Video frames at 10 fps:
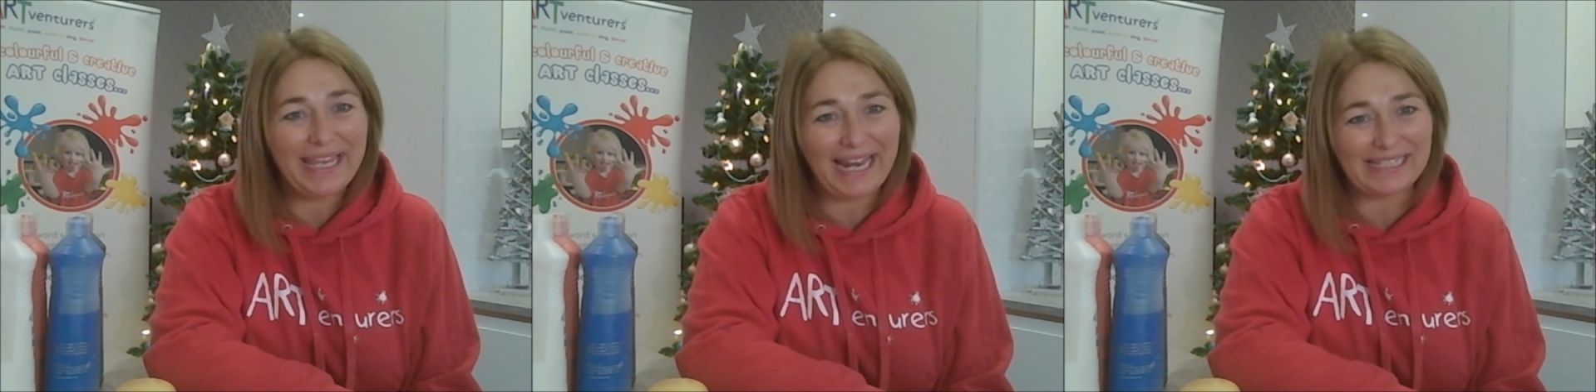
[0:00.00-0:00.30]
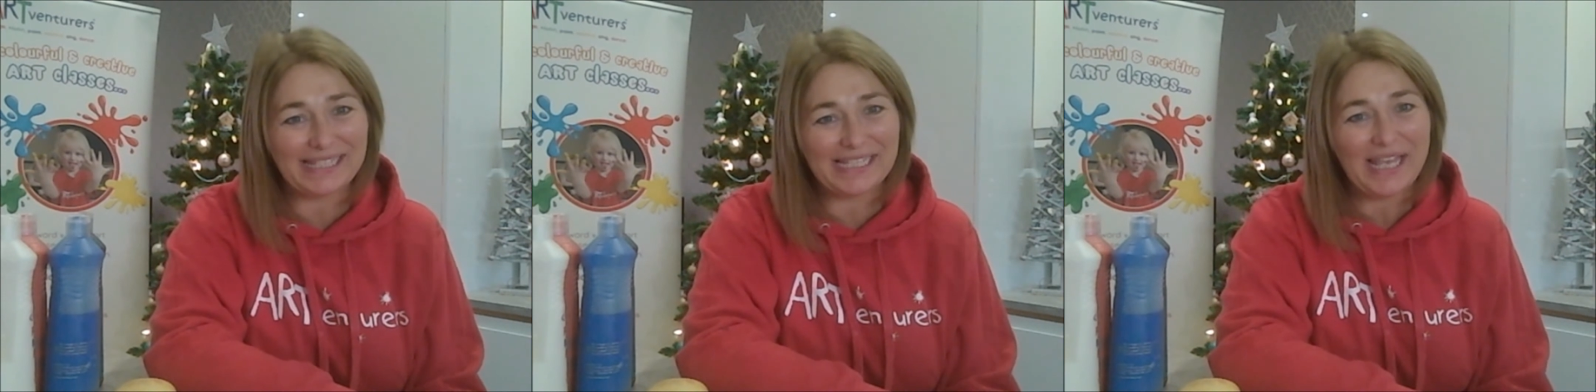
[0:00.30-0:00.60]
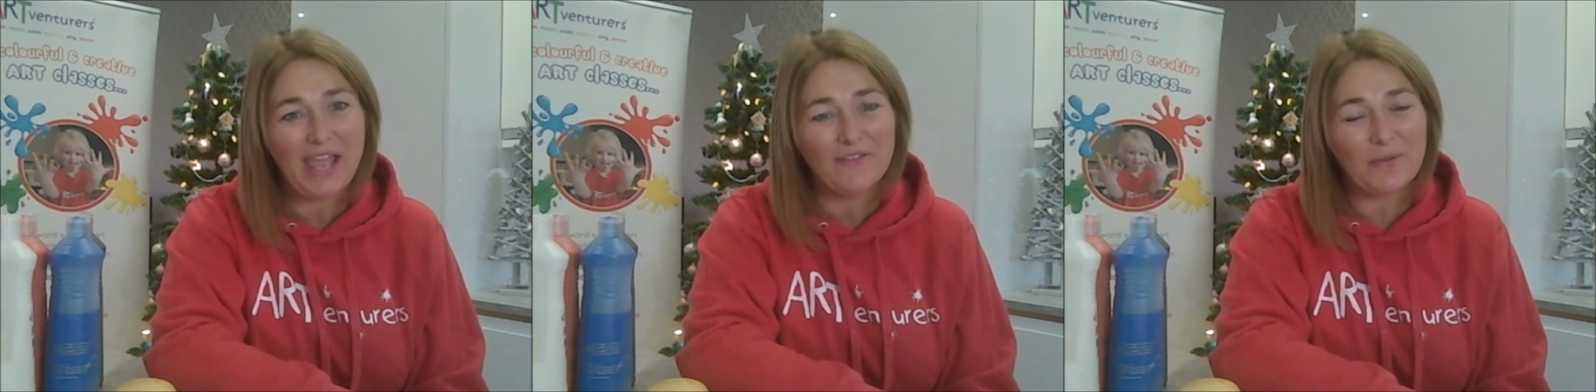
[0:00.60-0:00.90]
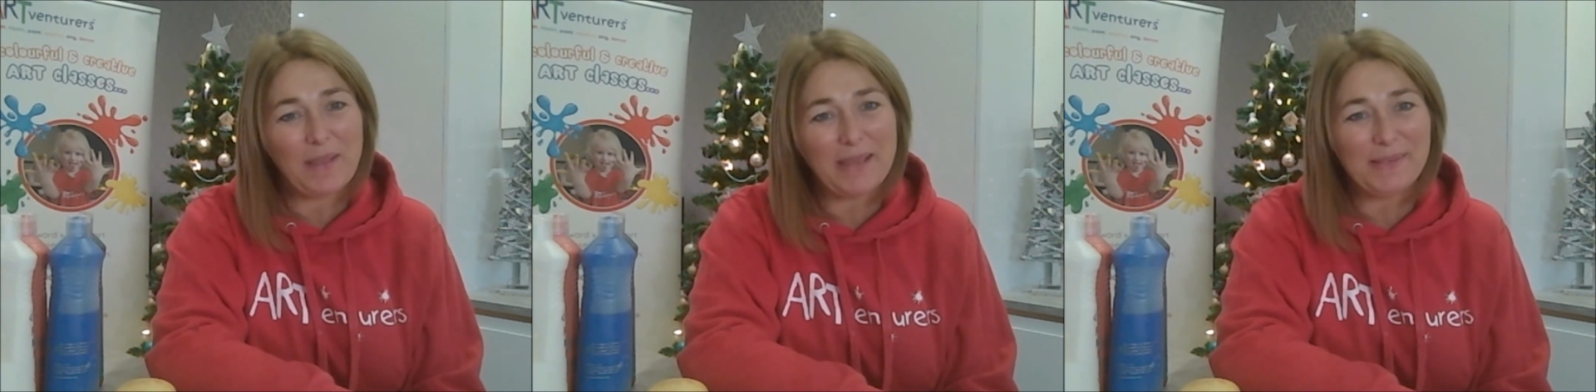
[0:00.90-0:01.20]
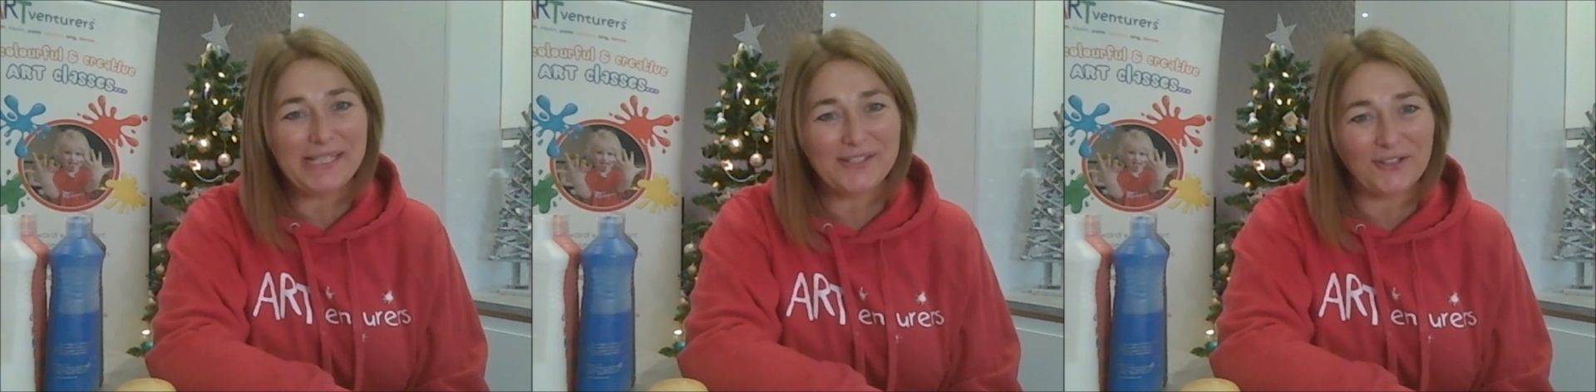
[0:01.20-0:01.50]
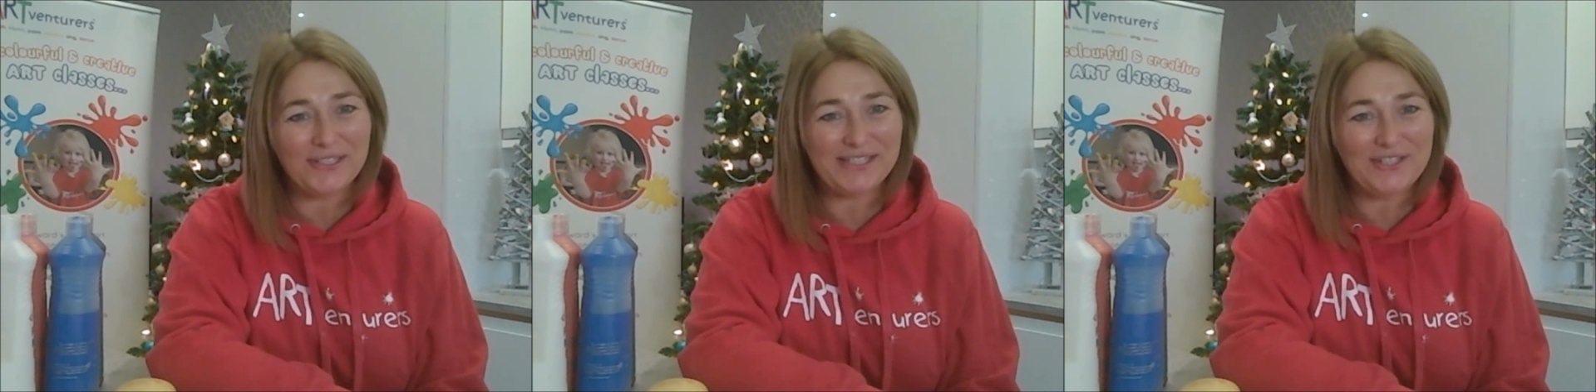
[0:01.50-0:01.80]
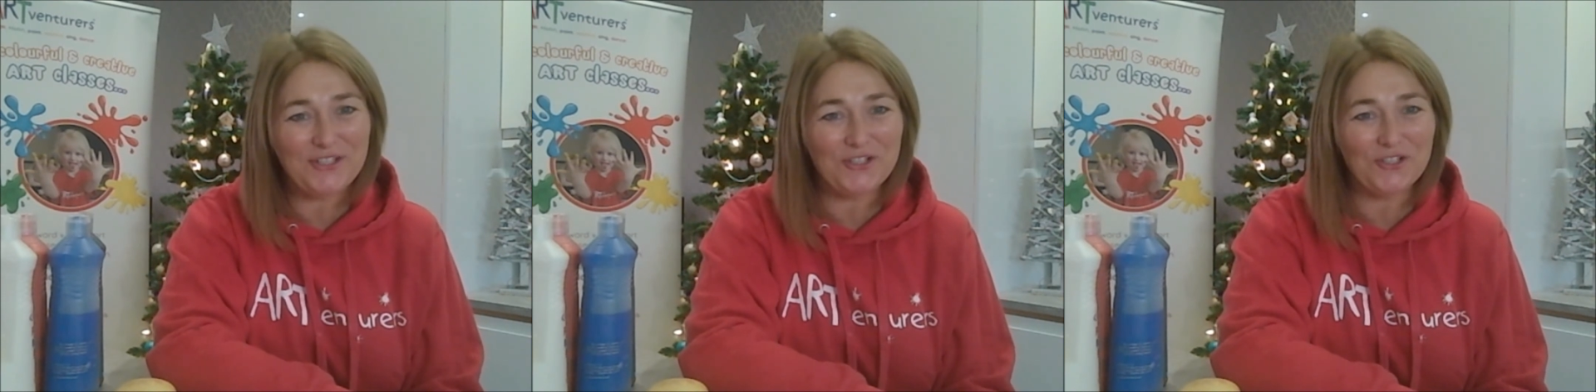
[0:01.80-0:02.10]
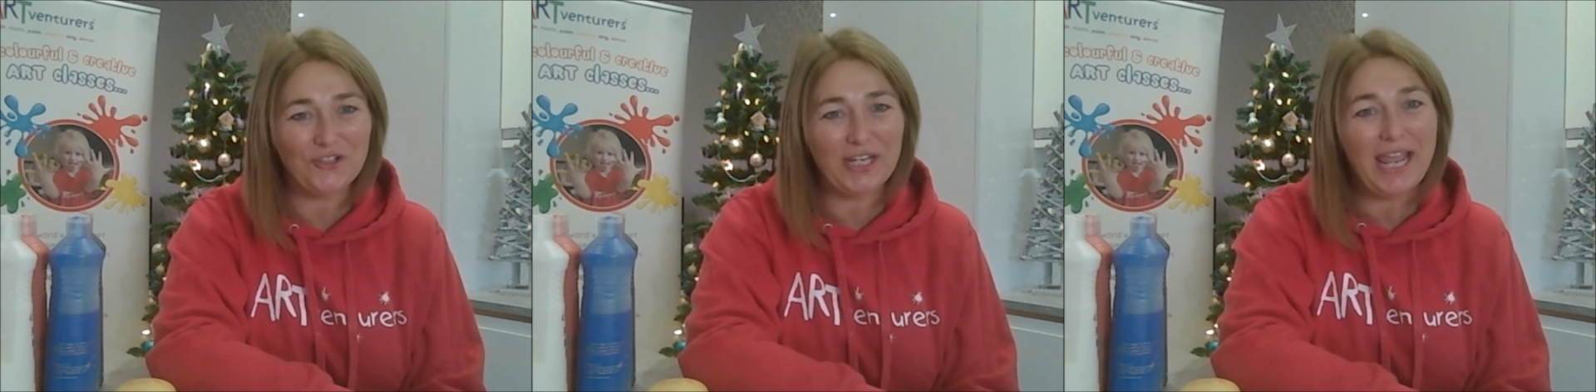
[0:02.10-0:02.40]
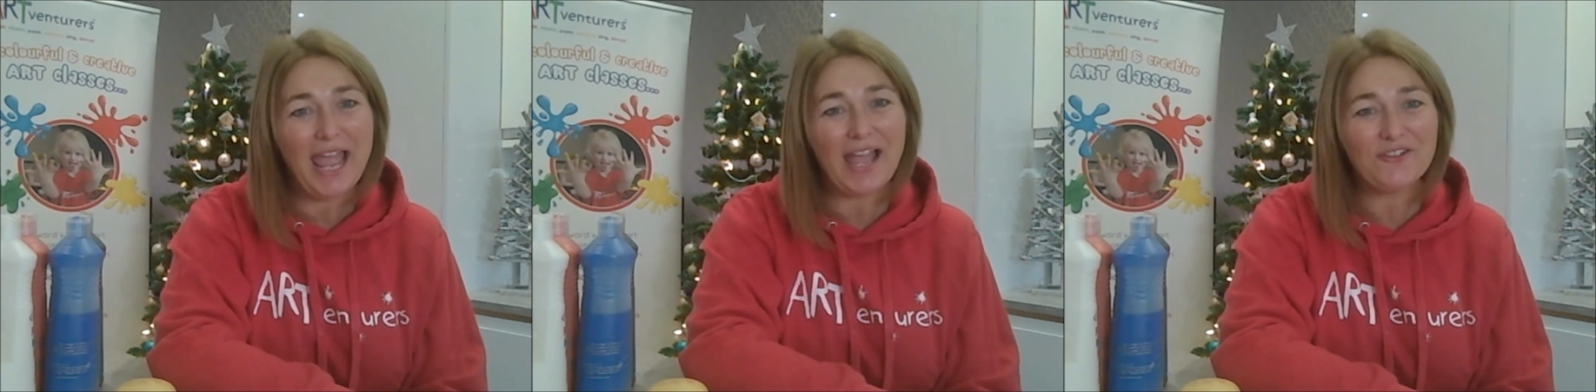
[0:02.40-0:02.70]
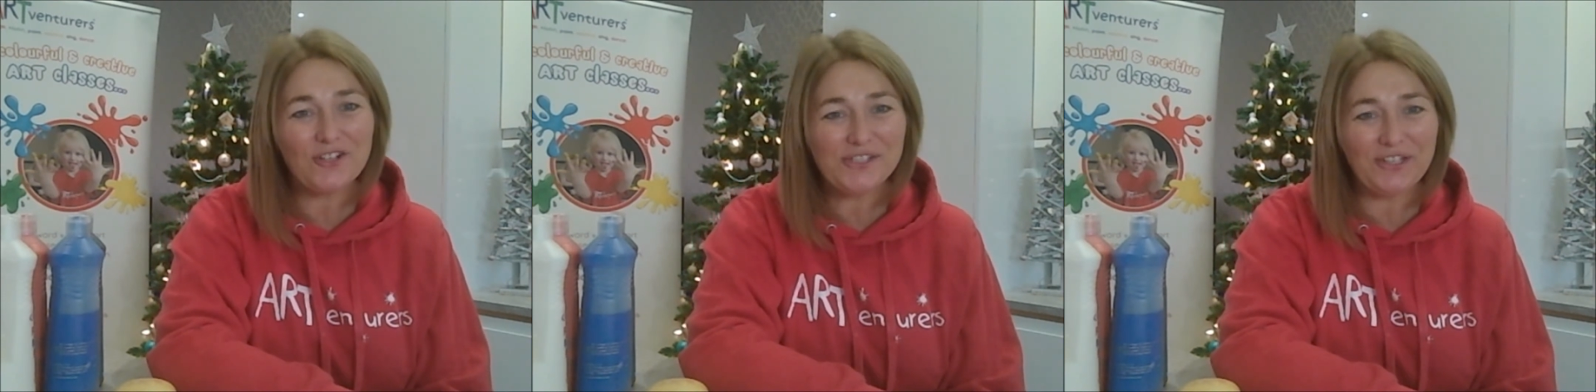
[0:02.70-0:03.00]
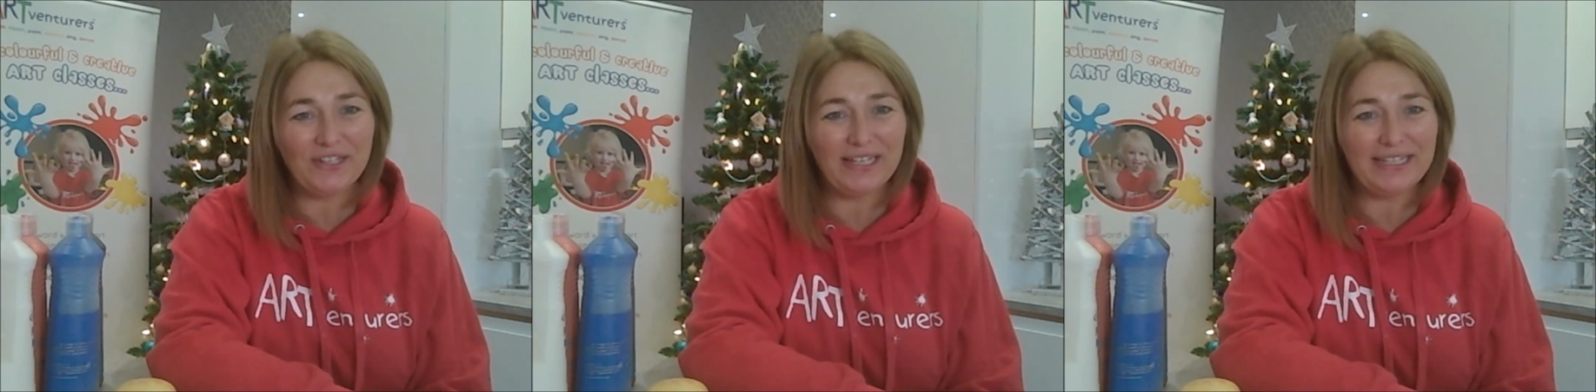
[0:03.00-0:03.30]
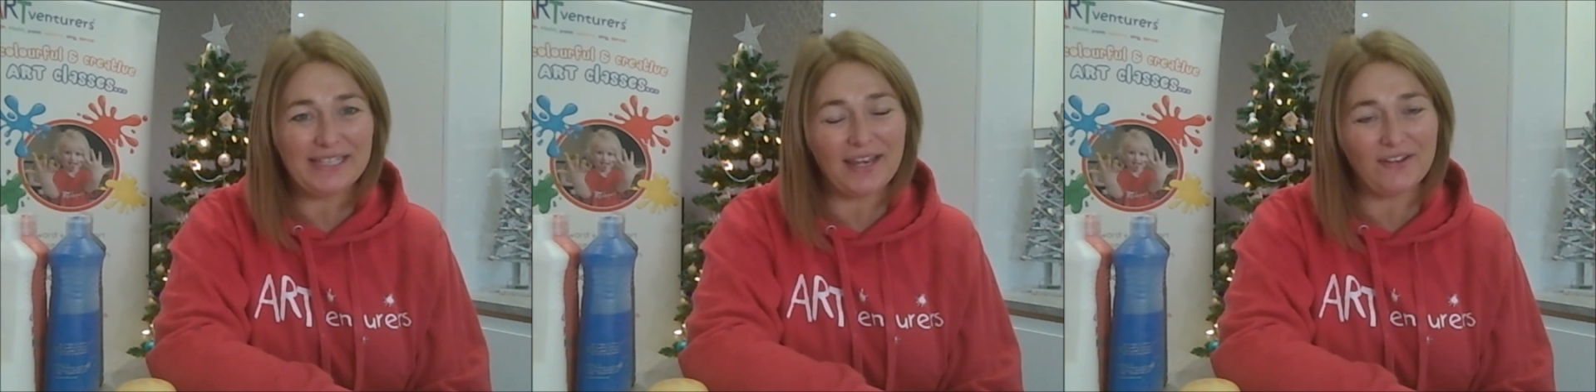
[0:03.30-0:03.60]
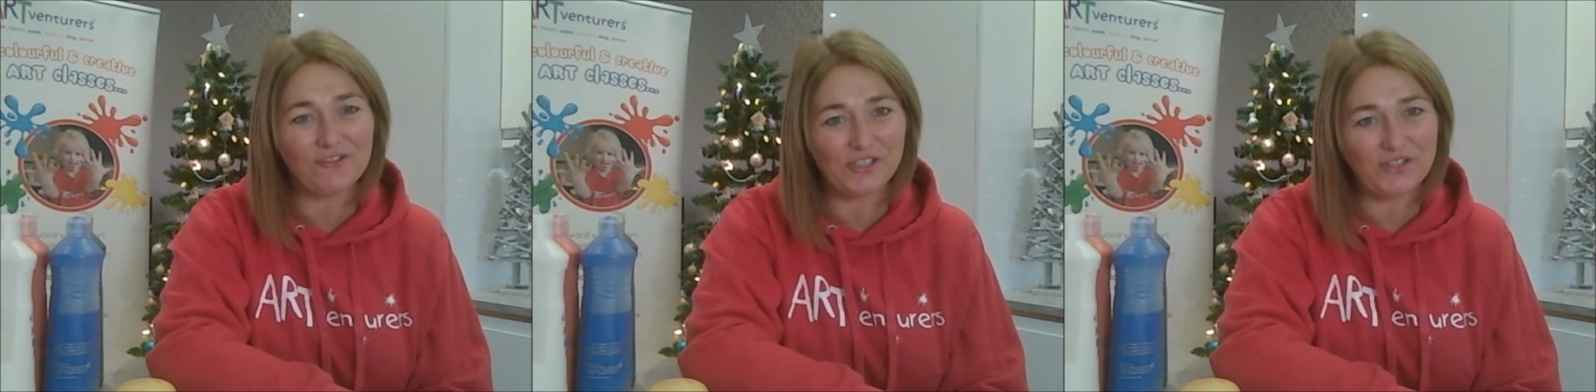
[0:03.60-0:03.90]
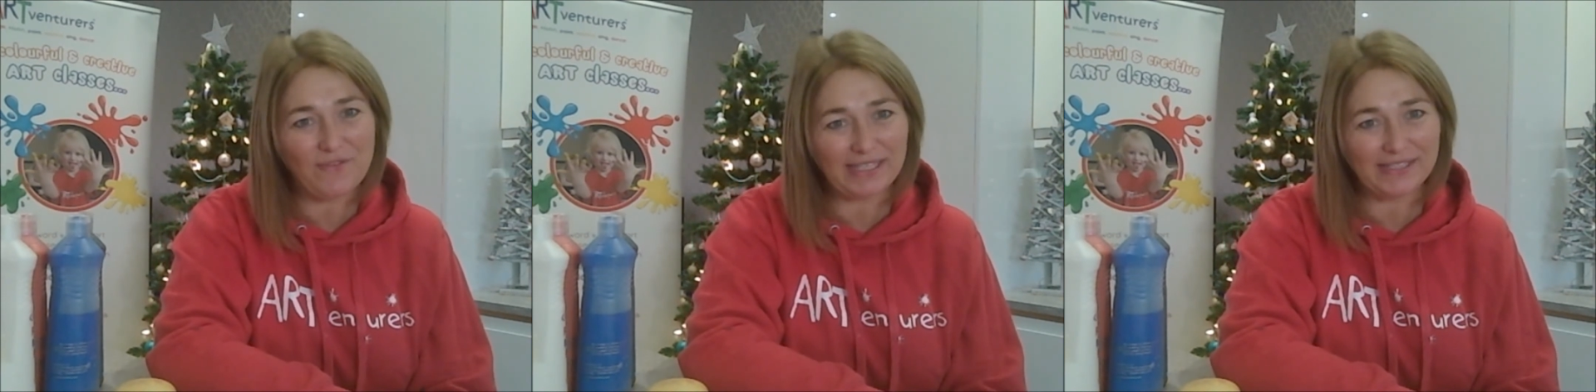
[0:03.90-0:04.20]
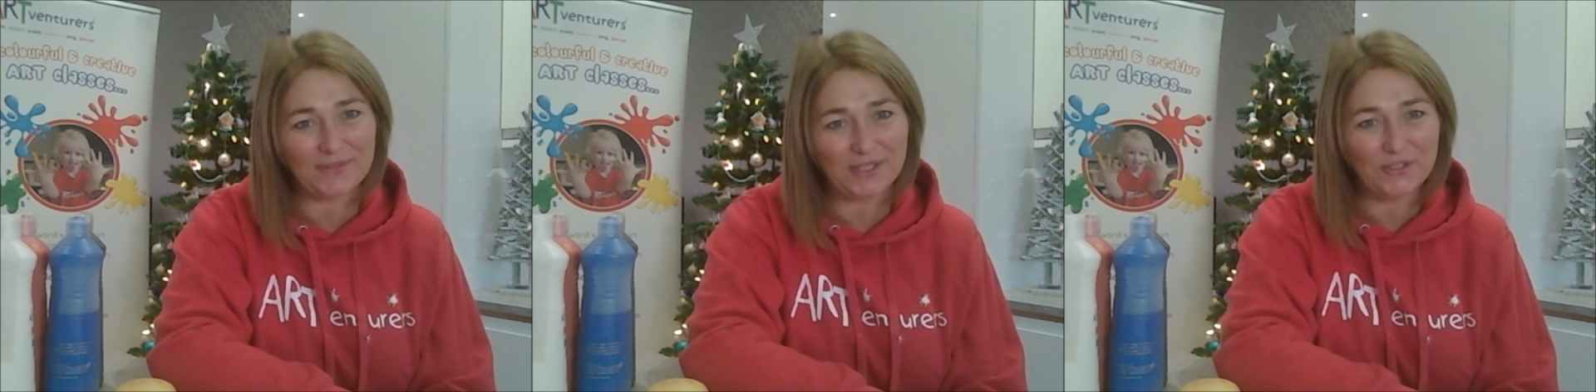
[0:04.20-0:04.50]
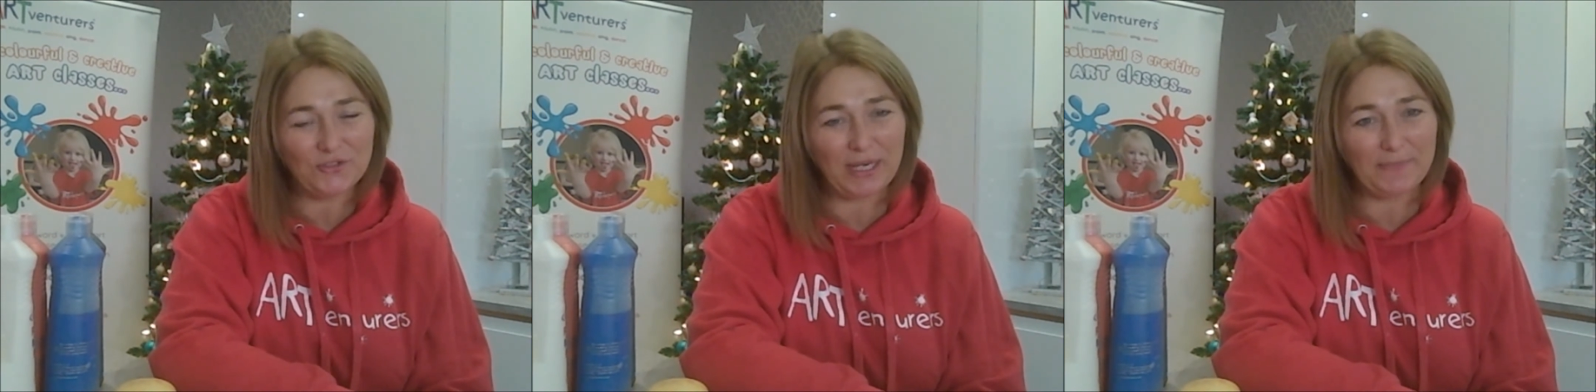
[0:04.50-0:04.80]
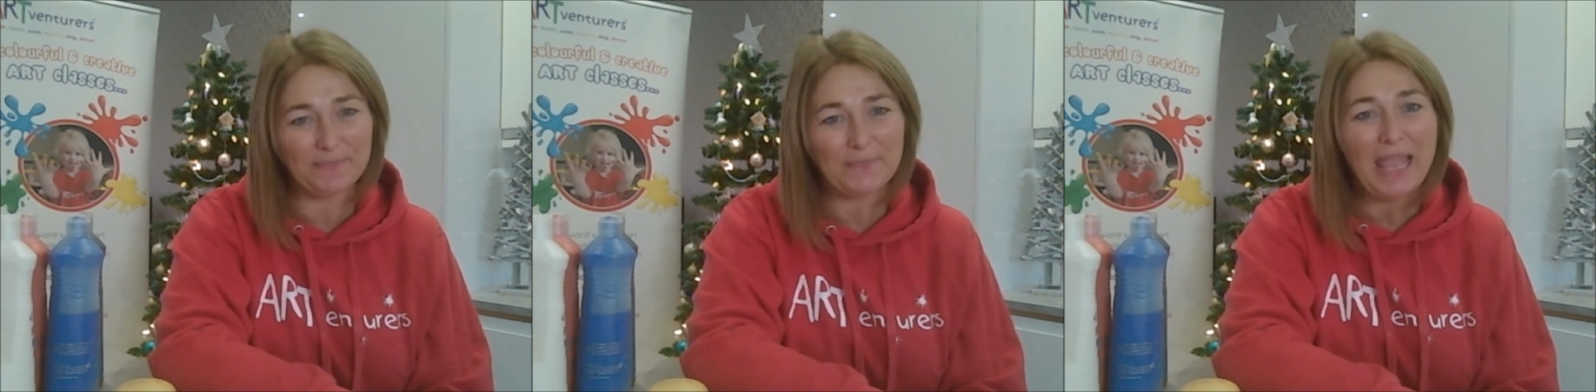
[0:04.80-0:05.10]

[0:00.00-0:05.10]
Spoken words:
classes for babies, toddlers and children across Sunderland and across the rest of the country.